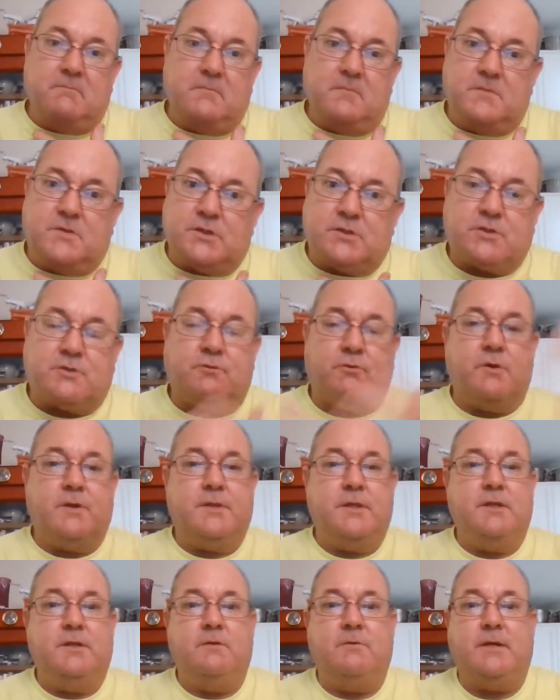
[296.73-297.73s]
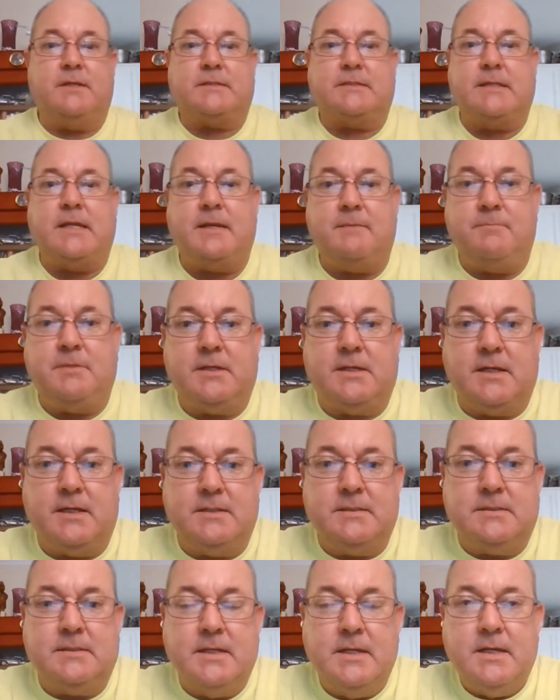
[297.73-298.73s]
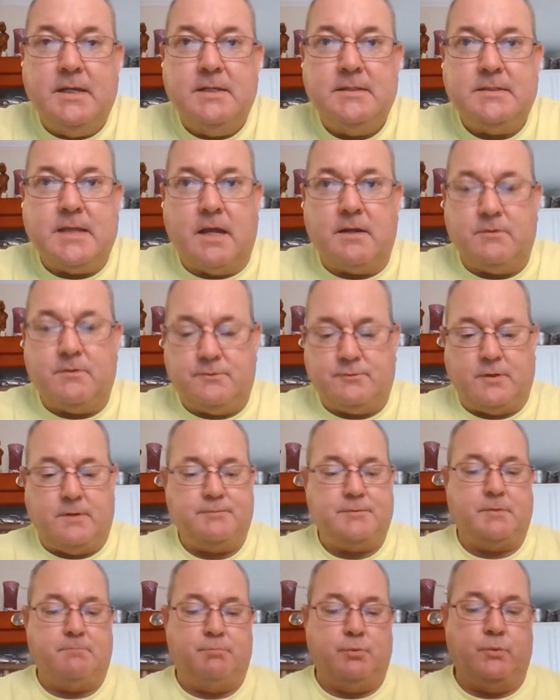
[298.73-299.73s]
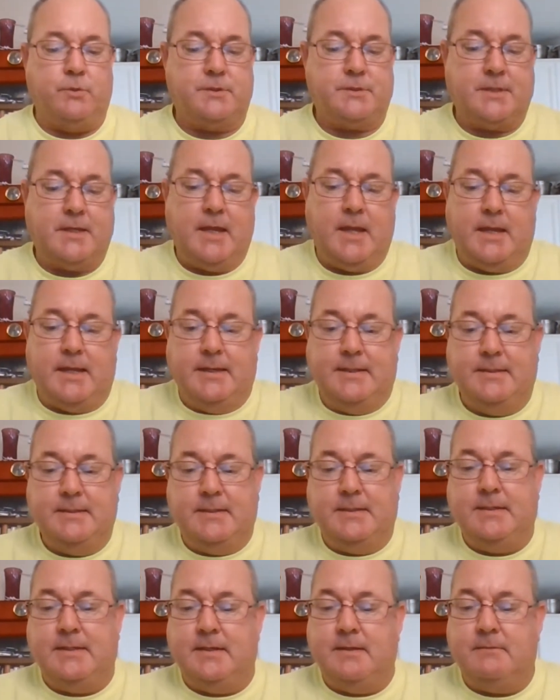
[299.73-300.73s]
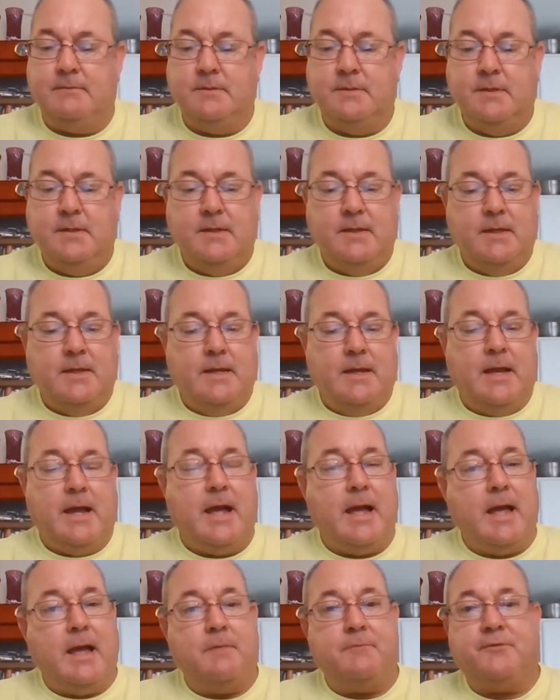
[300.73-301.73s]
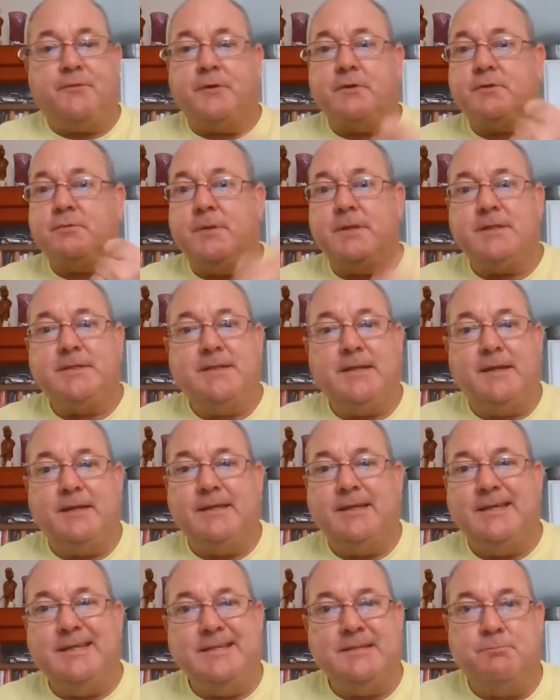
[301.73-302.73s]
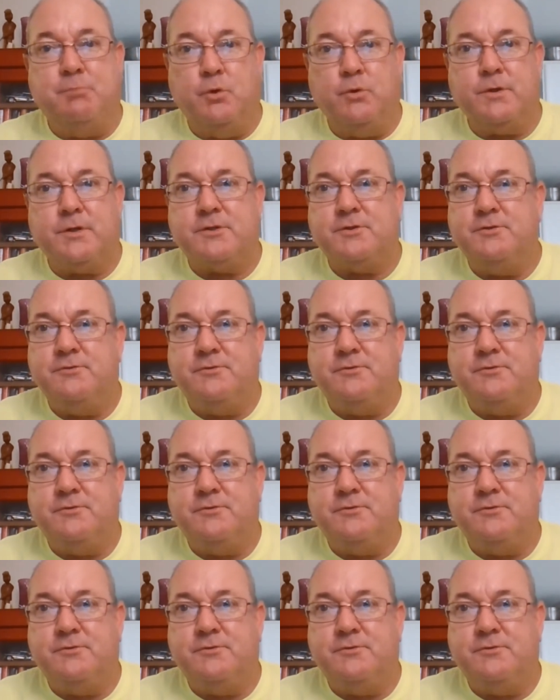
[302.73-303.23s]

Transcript: destroy the USA because Donald Trump's a boorish guy. You know, I'm the first one to tell you he's boorish,